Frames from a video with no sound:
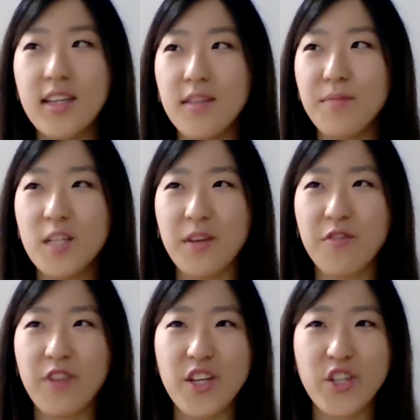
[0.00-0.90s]
must be
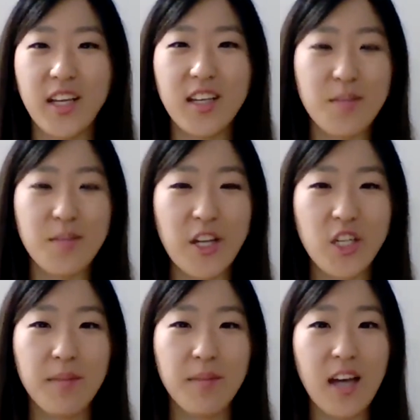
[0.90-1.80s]
frustrating,
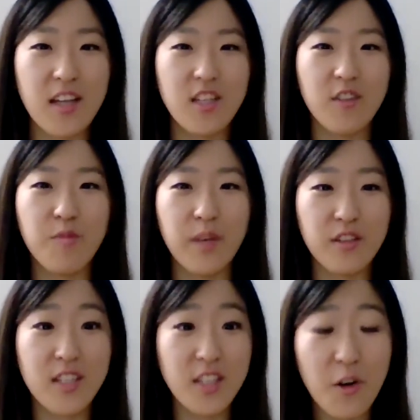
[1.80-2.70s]
especially because you've built
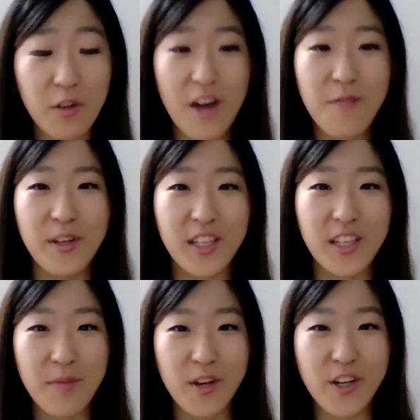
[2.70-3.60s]
so long building
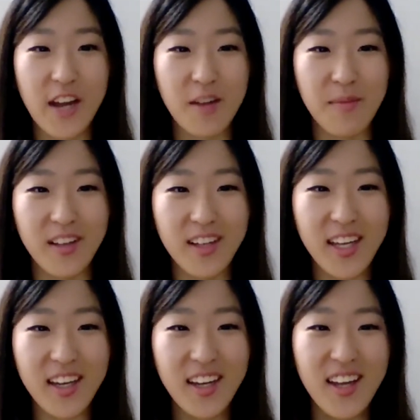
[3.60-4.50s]
up your
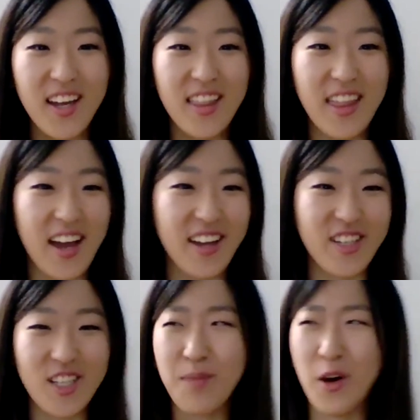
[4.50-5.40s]
credibility, that
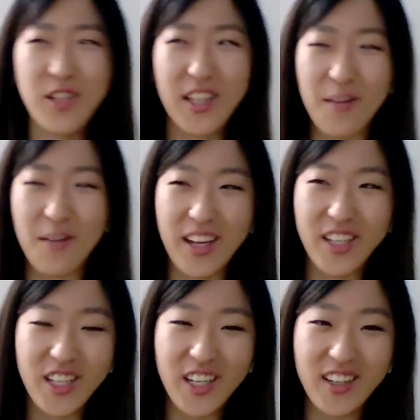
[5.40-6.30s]
just posting a
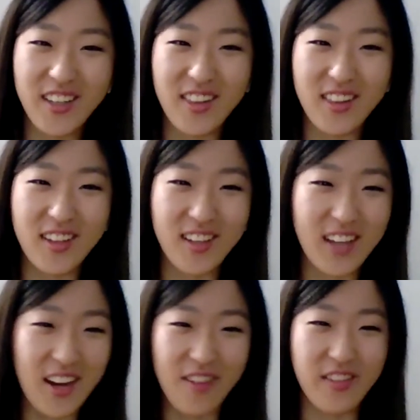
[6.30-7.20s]
picture
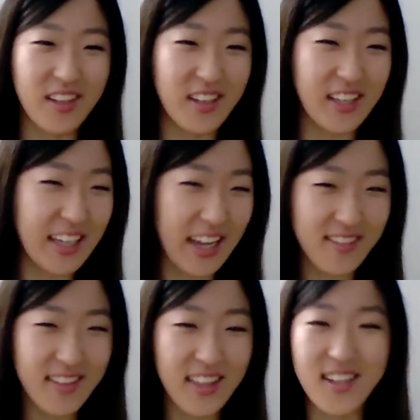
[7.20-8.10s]
kind of negates
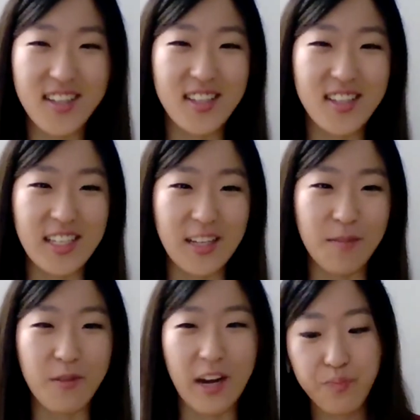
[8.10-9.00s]
that. That doesn't
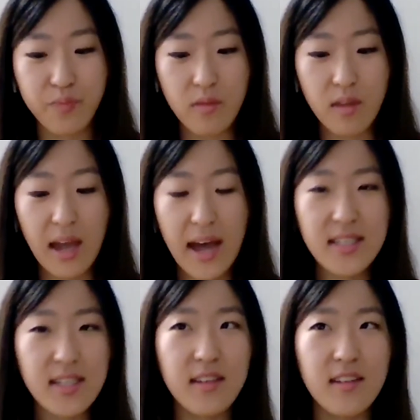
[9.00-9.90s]
seem right. Has
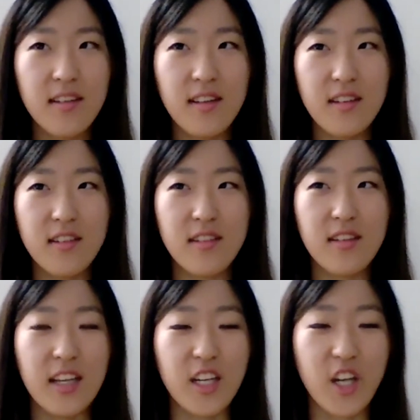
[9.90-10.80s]
it
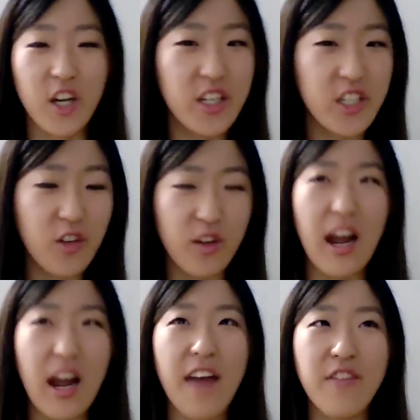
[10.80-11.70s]
encouraged you, or
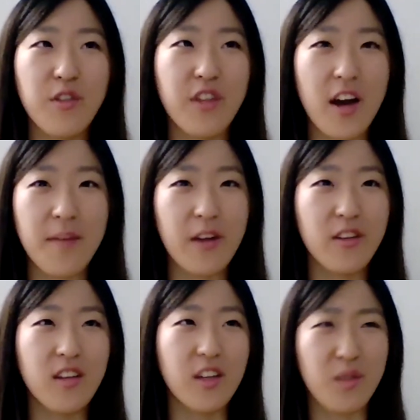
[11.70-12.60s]
have you thought about,
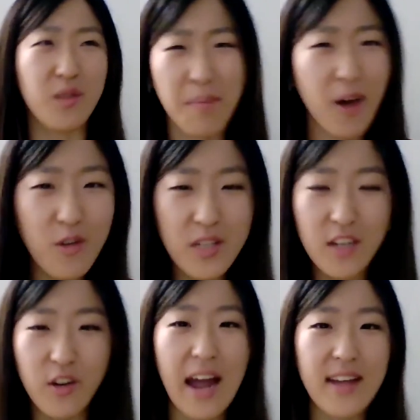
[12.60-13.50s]
you know, not
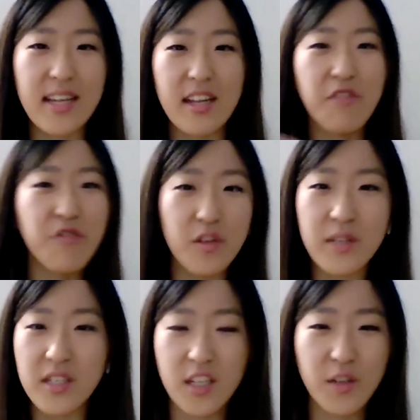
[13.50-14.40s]
posting, or has that
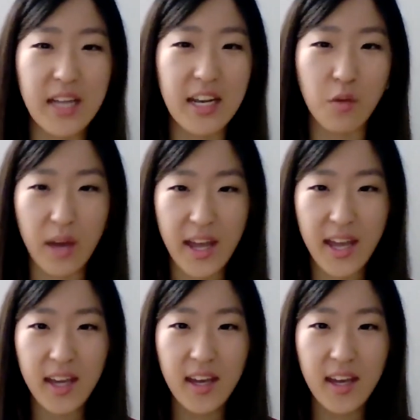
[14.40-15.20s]
influenced you in any way?